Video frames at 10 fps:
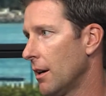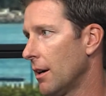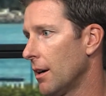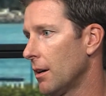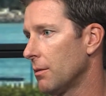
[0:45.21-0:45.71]

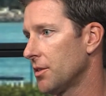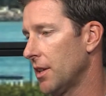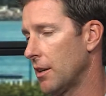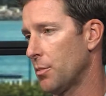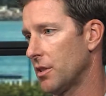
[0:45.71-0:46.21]

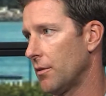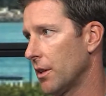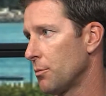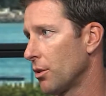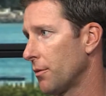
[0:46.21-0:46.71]
Standard
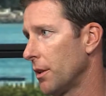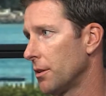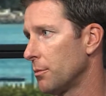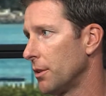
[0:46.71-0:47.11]
Pacific and Brookfield are